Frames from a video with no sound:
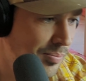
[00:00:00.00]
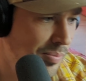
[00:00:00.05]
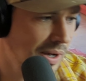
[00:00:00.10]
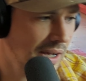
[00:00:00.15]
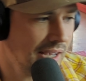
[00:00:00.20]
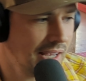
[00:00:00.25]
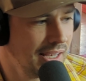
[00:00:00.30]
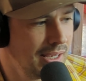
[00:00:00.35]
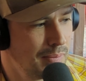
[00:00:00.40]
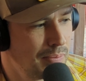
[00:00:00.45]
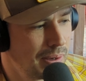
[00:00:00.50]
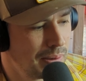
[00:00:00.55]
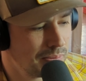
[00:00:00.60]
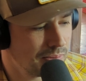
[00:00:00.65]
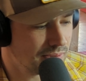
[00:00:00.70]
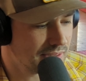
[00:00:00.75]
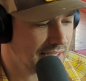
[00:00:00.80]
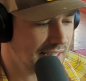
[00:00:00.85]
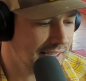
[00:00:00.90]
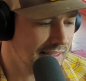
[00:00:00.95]
I hear
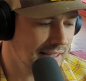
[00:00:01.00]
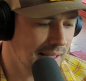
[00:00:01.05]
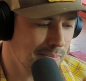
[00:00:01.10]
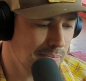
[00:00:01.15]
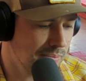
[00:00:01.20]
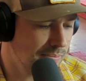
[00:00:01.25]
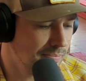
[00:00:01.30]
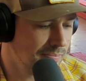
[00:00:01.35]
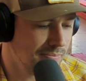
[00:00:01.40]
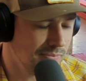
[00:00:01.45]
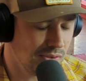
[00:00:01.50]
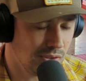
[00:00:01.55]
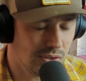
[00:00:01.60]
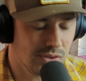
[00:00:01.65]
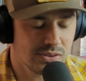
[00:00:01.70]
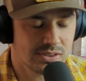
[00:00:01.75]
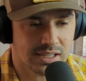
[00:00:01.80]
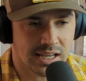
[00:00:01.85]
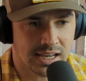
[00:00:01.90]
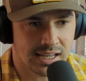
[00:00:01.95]
people saying that. You
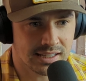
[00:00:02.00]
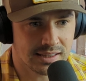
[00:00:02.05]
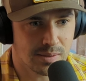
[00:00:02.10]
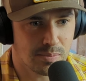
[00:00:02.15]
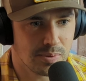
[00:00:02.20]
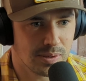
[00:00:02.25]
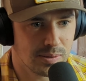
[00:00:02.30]
saying that,